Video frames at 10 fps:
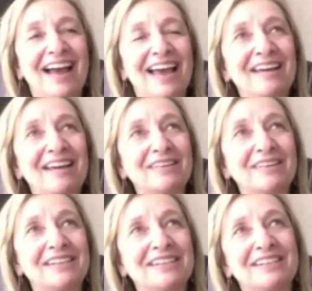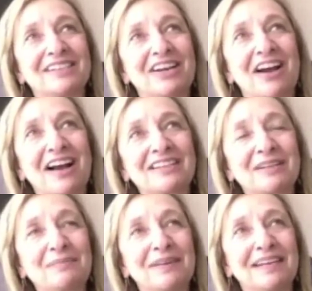it was just a shock to
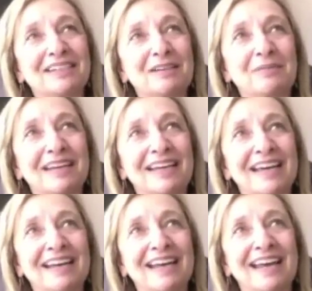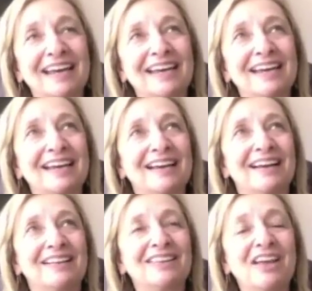me to be in a
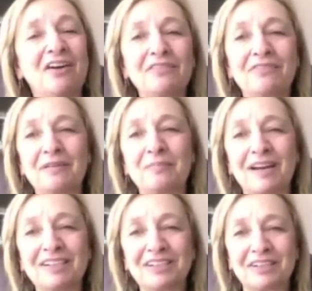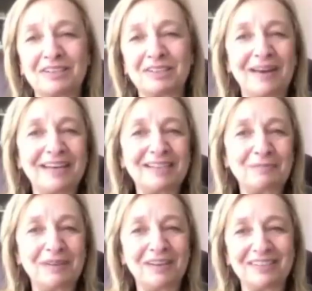lower vibrational space
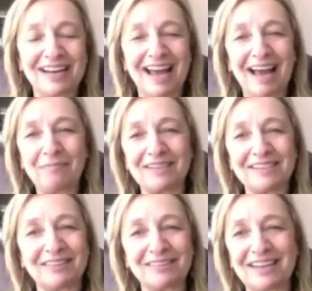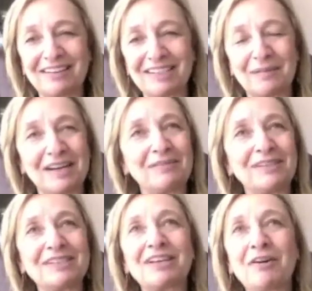because it happens so seldom and it was
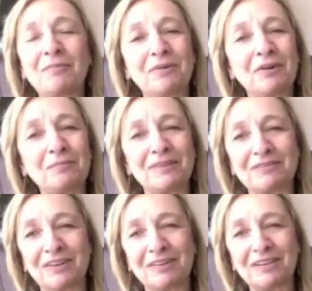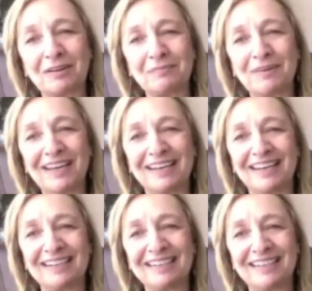so purposeful, being in
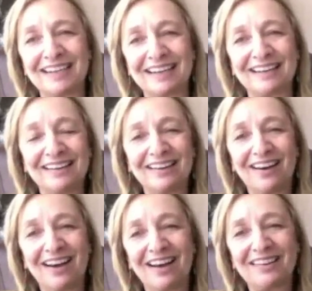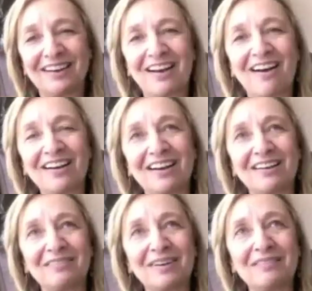India on the
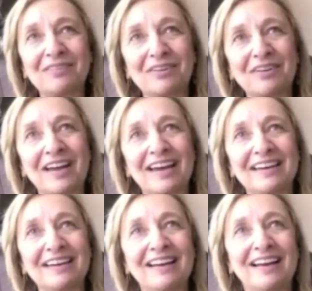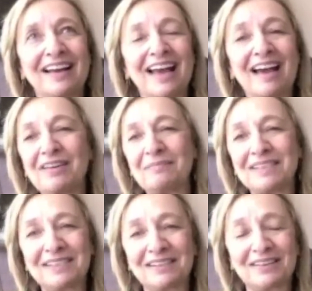Ganga River and having
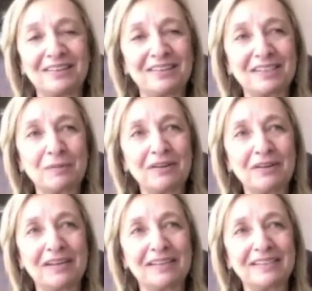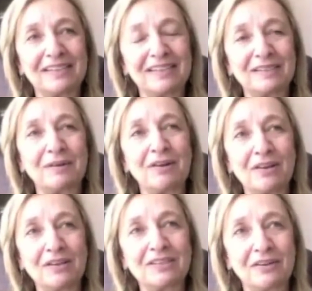mystical experiences, but
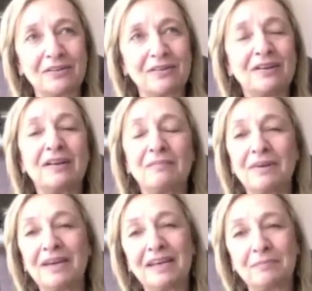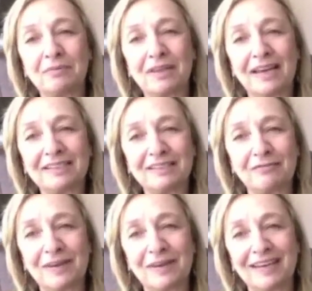also being in a place
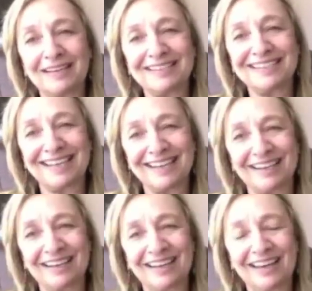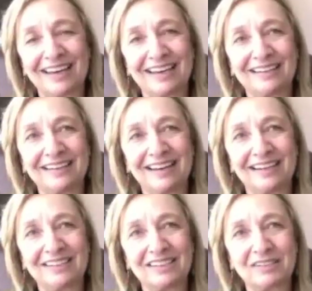of being sick and
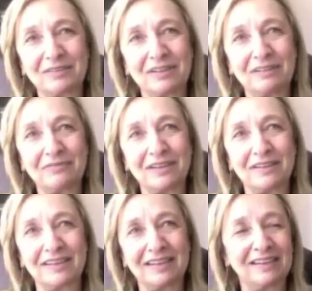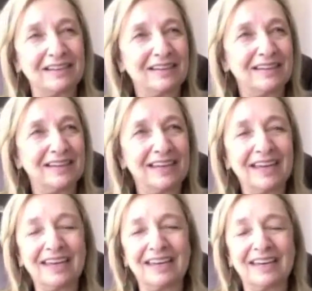just really feeling
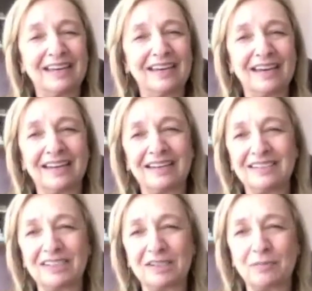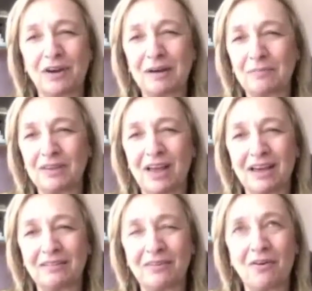icky, and it just brought up a lot
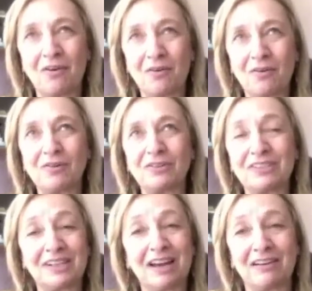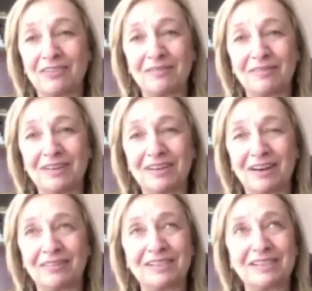of old stuff. And, it just